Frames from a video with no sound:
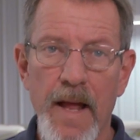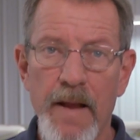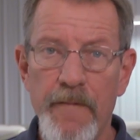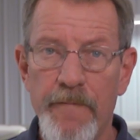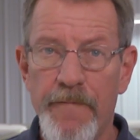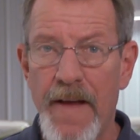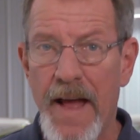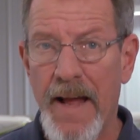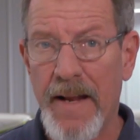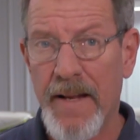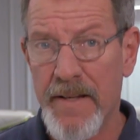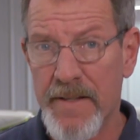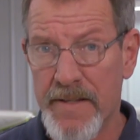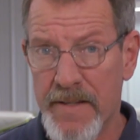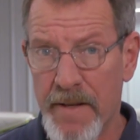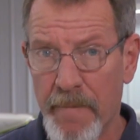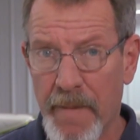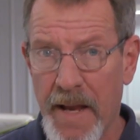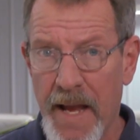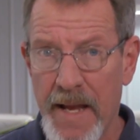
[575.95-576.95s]
In fact, in
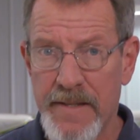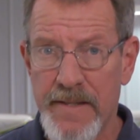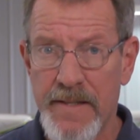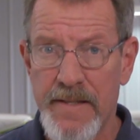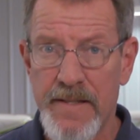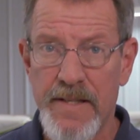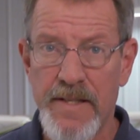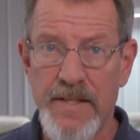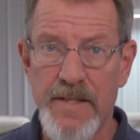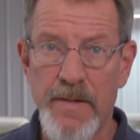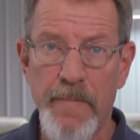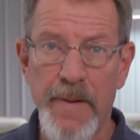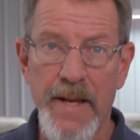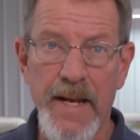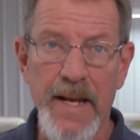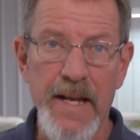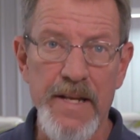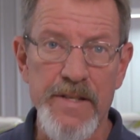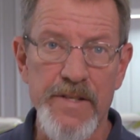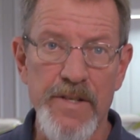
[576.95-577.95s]
some cases, it's a
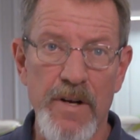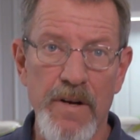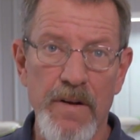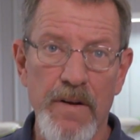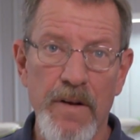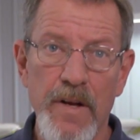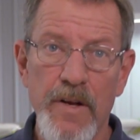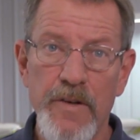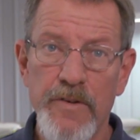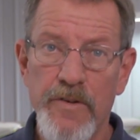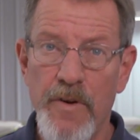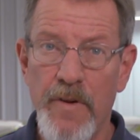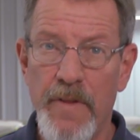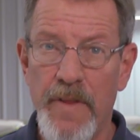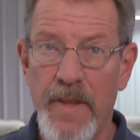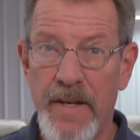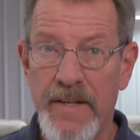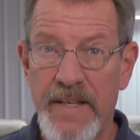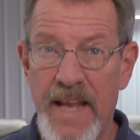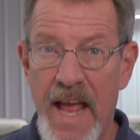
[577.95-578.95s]
bit easier due to
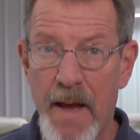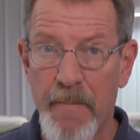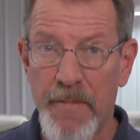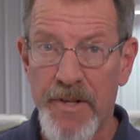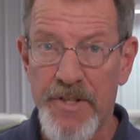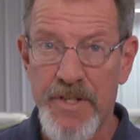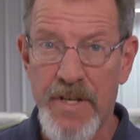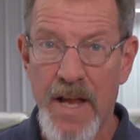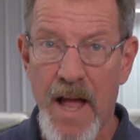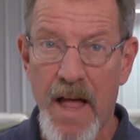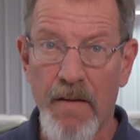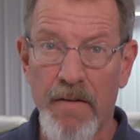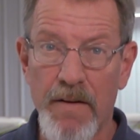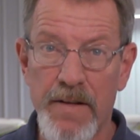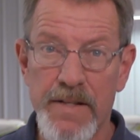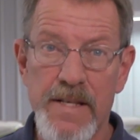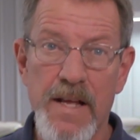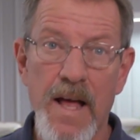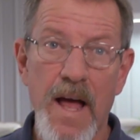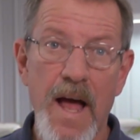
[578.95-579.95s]
the damage
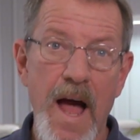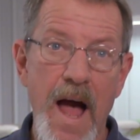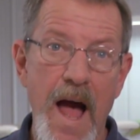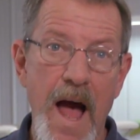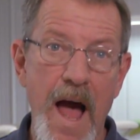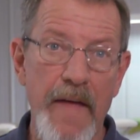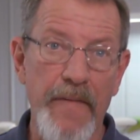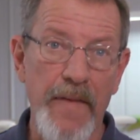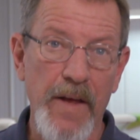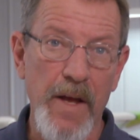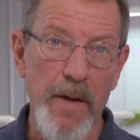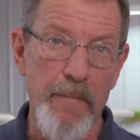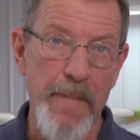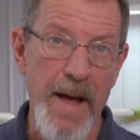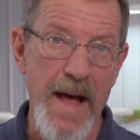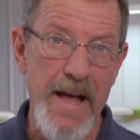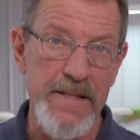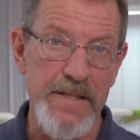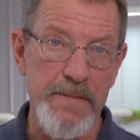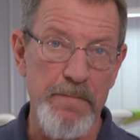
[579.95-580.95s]
tolerance on the
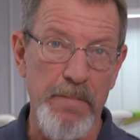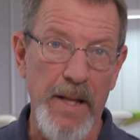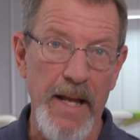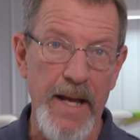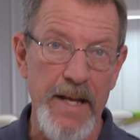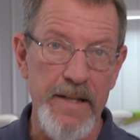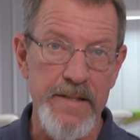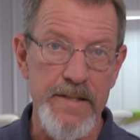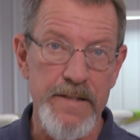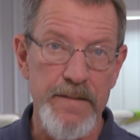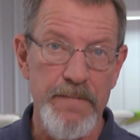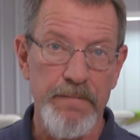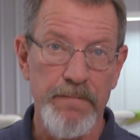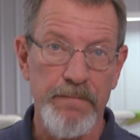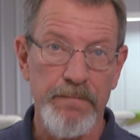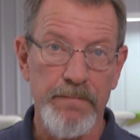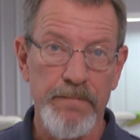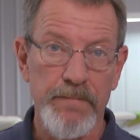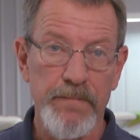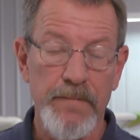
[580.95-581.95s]
composite blades.
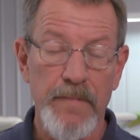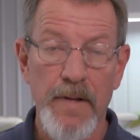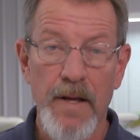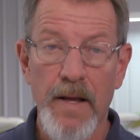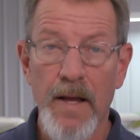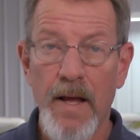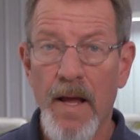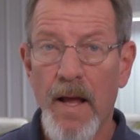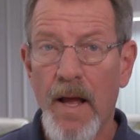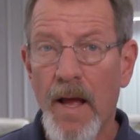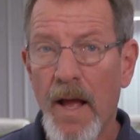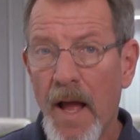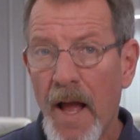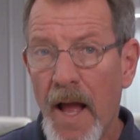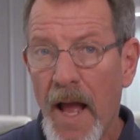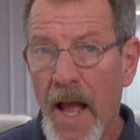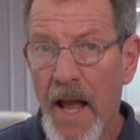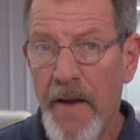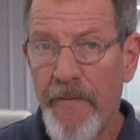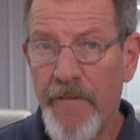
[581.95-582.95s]

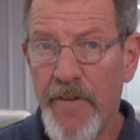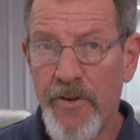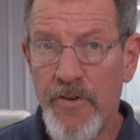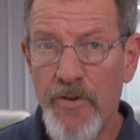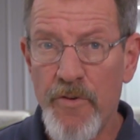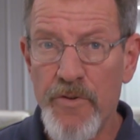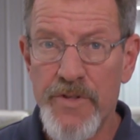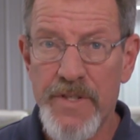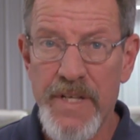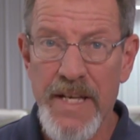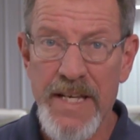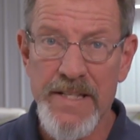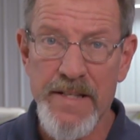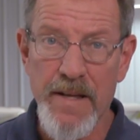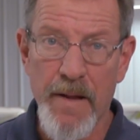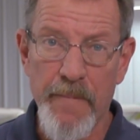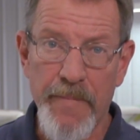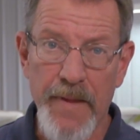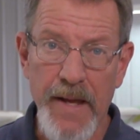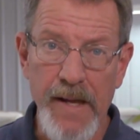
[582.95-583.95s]
If you do see
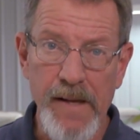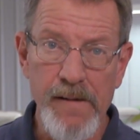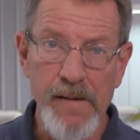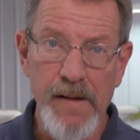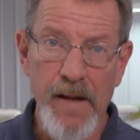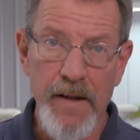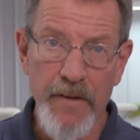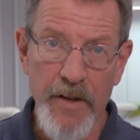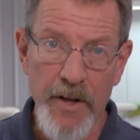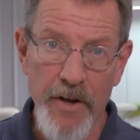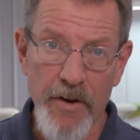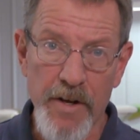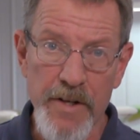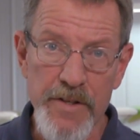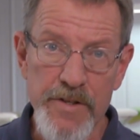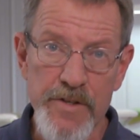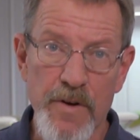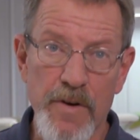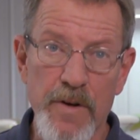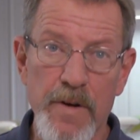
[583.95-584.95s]
something that you're
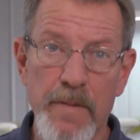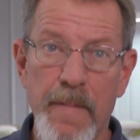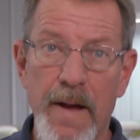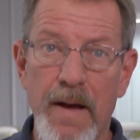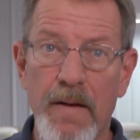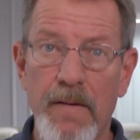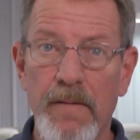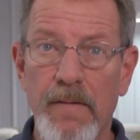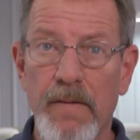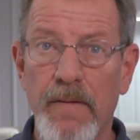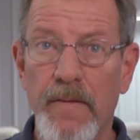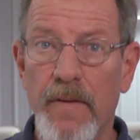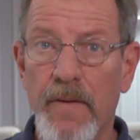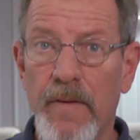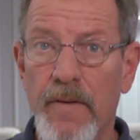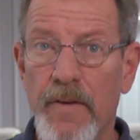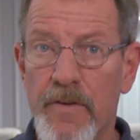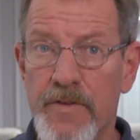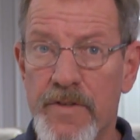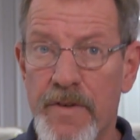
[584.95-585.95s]
concerned about,
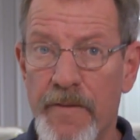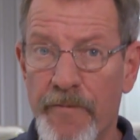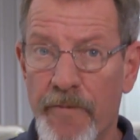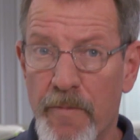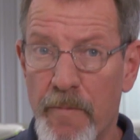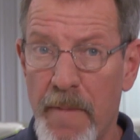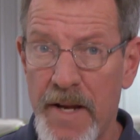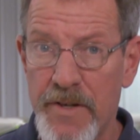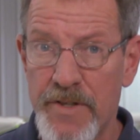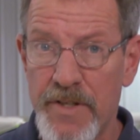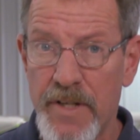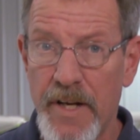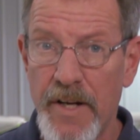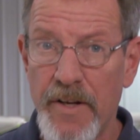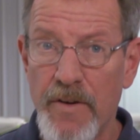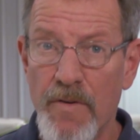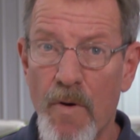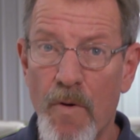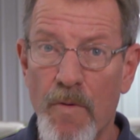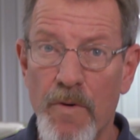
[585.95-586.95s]
there's information
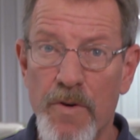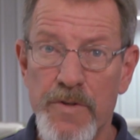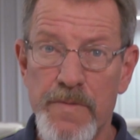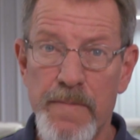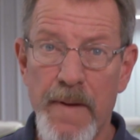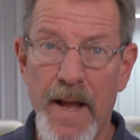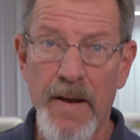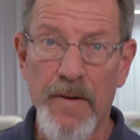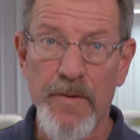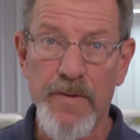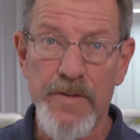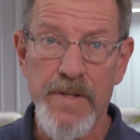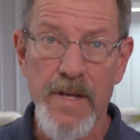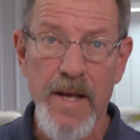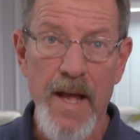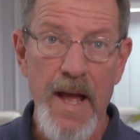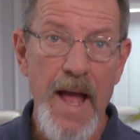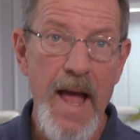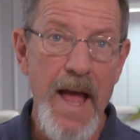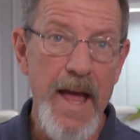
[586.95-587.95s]
in your owner's manuals
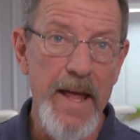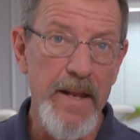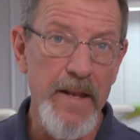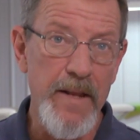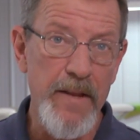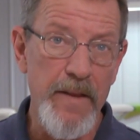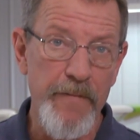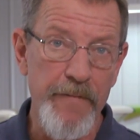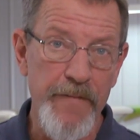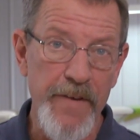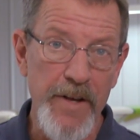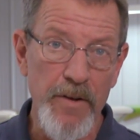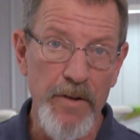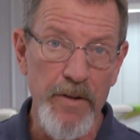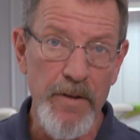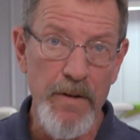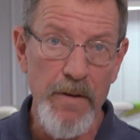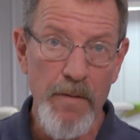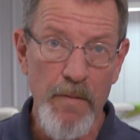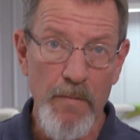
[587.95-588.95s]
and in the
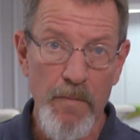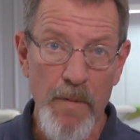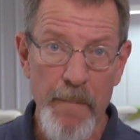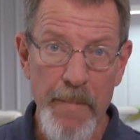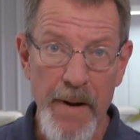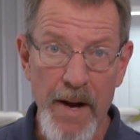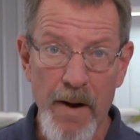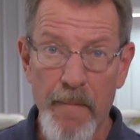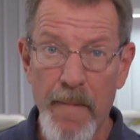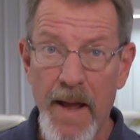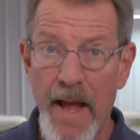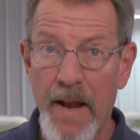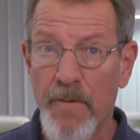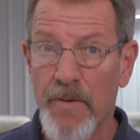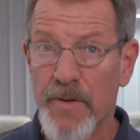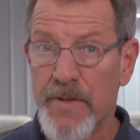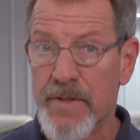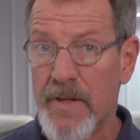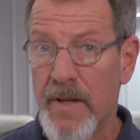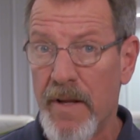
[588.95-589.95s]
field repair
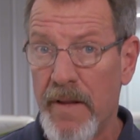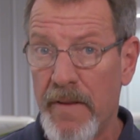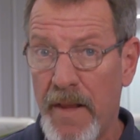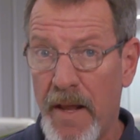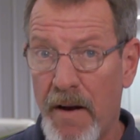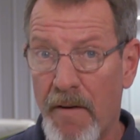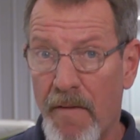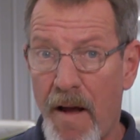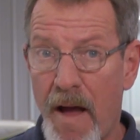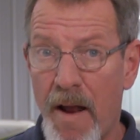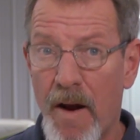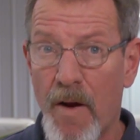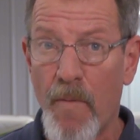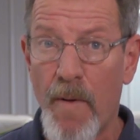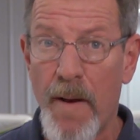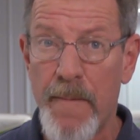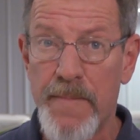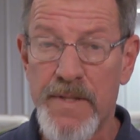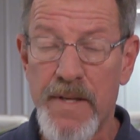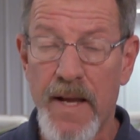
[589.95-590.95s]
manuals that are on our
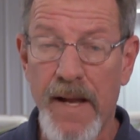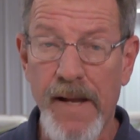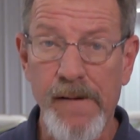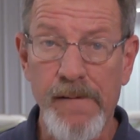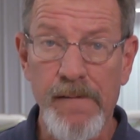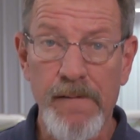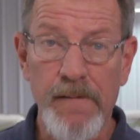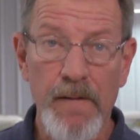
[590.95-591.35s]
website